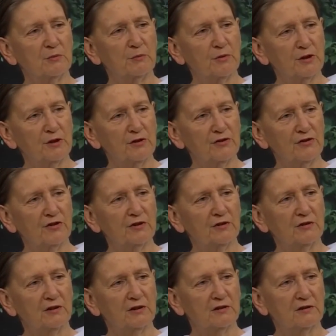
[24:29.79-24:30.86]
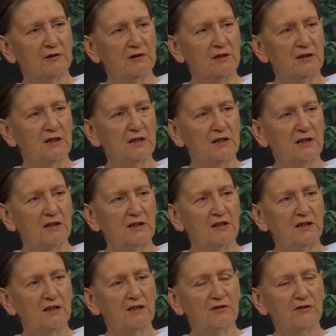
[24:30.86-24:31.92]
person,
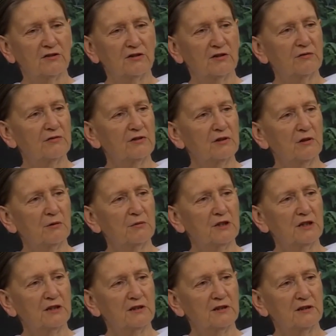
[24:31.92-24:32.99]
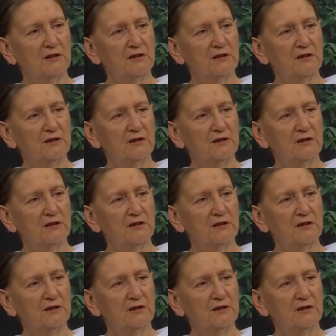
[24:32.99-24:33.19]
it's a phenomenon.